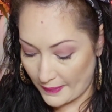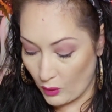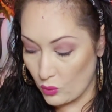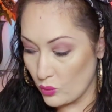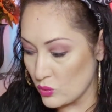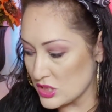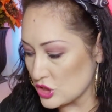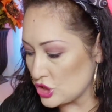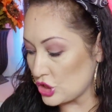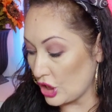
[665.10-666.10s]
Oh, it's
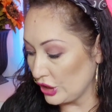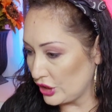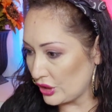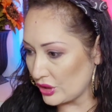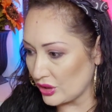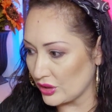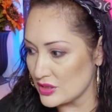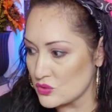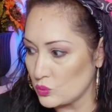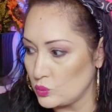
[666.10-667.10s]
darker.
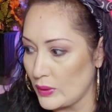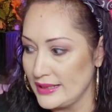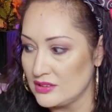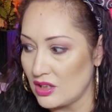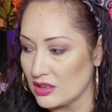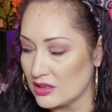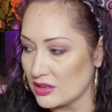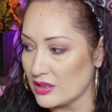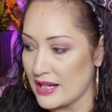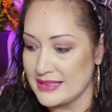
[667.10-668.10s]
It's way
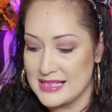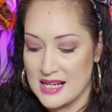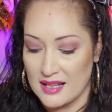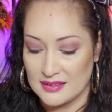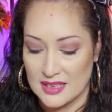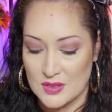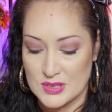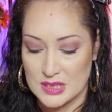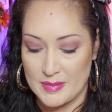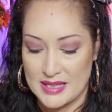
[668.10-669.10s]
darker. I did not think it was
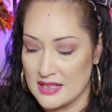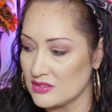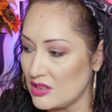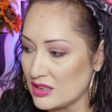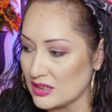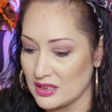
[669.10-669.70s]
going to be that dark.